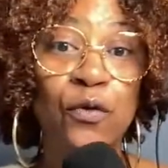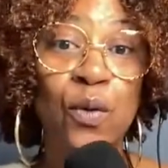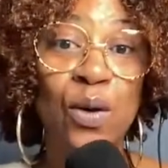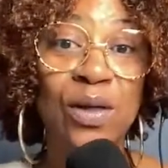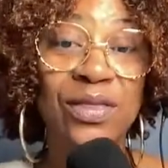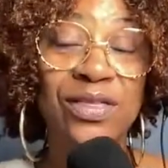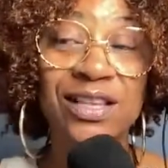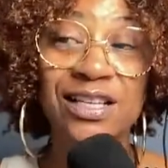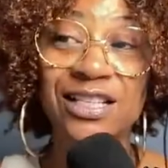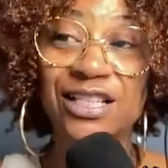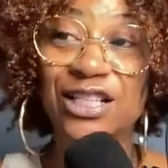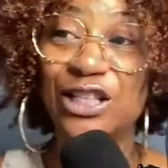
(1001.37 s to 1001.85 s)

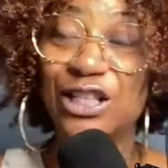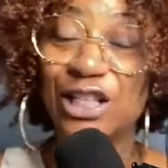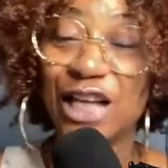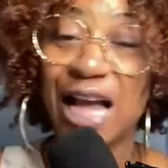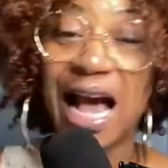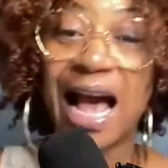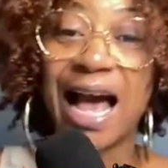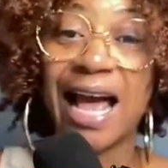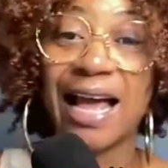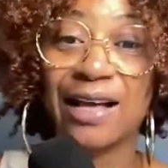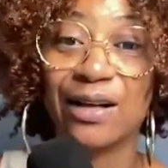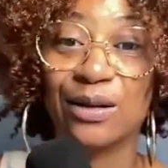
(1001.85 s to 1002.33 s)
for this
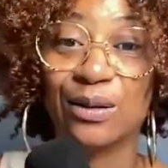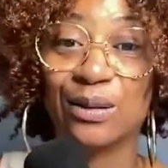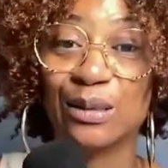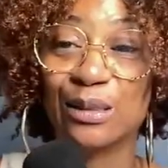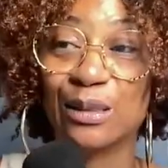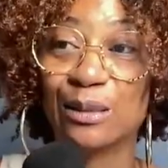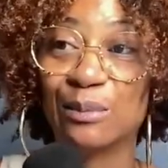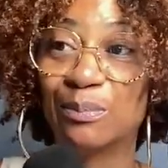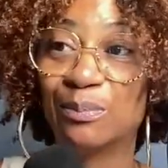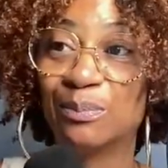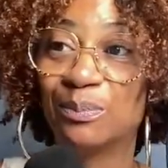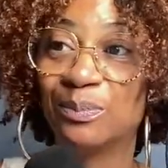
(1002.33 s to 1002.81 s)
child.
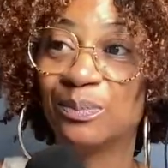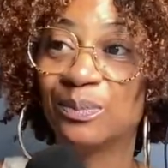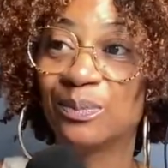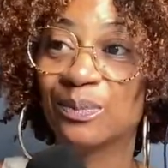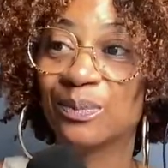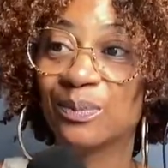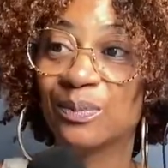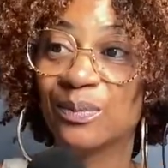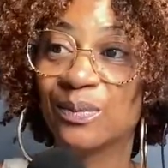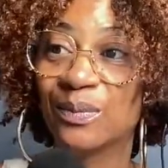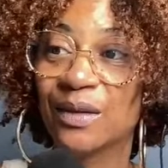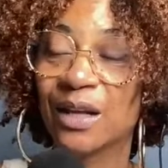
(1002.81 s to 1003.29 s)

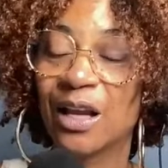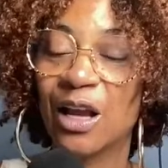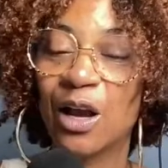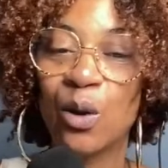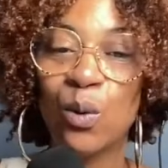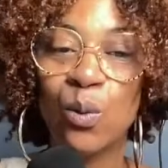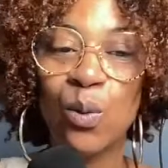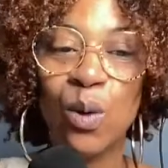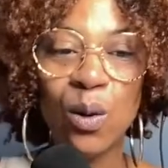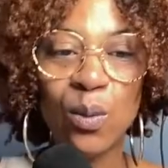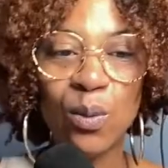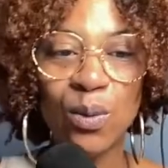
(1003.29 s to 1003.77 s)

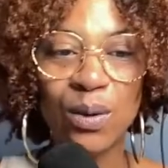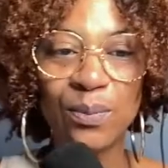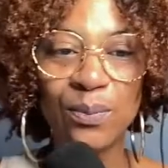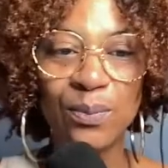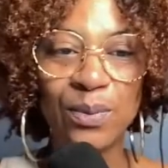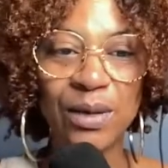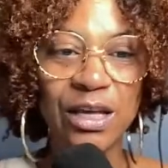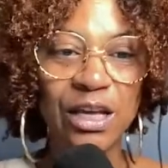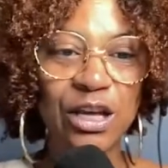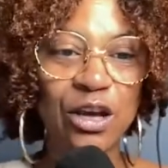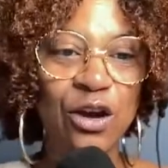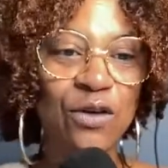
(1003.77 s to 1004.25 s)
What would
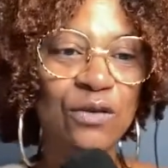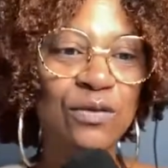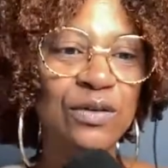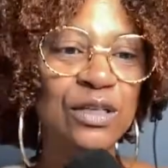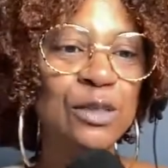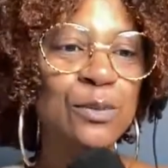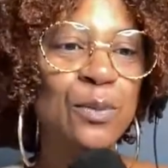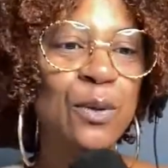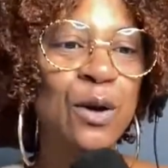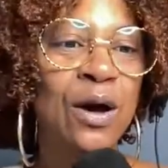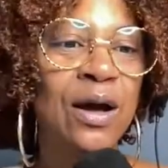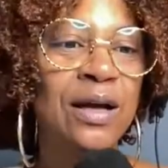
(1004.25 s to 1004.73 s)
be your
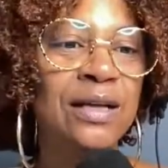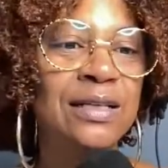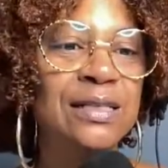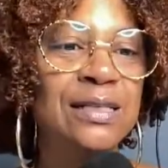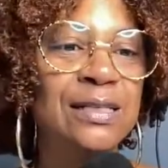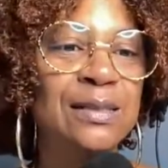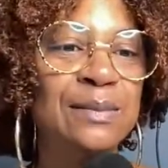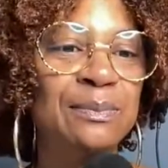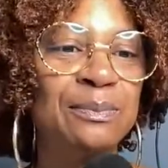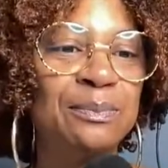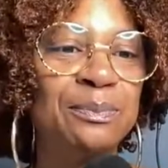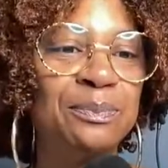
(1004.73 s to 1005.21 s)

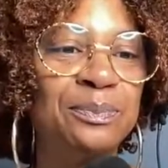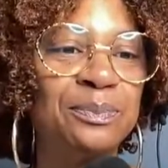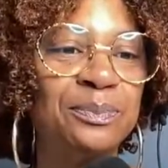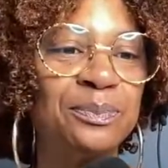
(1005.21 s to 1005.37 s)
response?